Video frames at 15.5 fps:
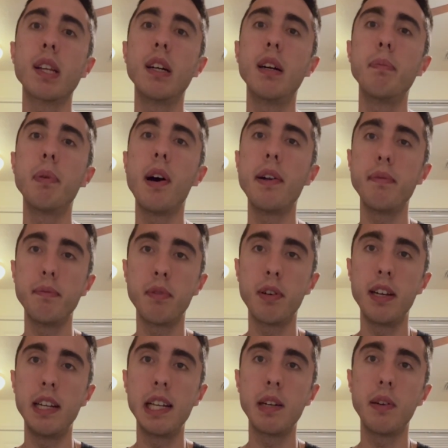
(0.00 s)

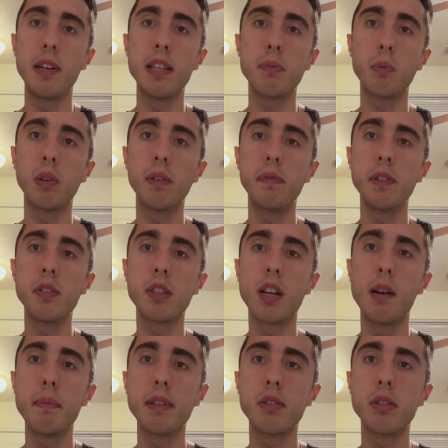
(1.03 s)
But anyways, more reviews
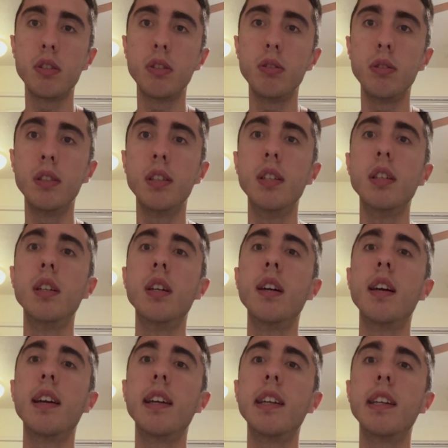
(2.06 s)
coming soon.
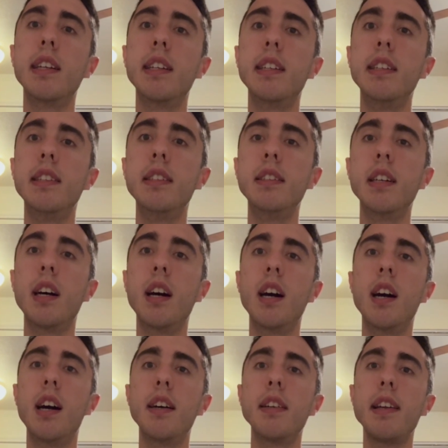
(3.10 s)
And
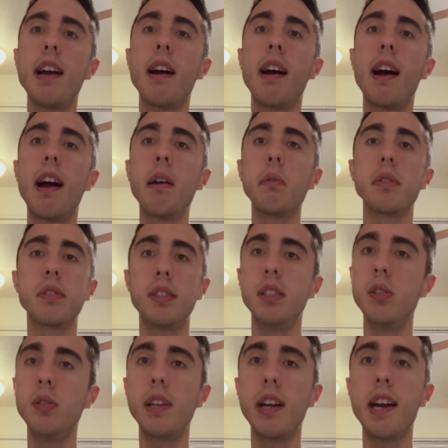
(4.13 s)
yeah, I will see
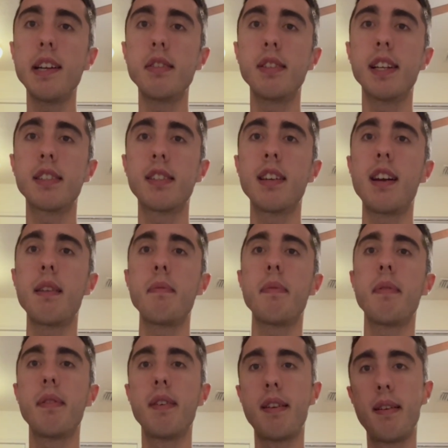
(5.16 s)
you guys next time.
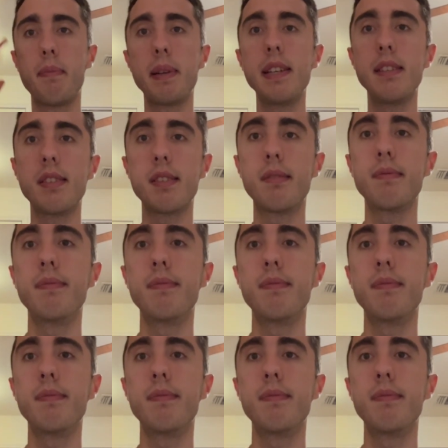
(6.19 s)
Peace.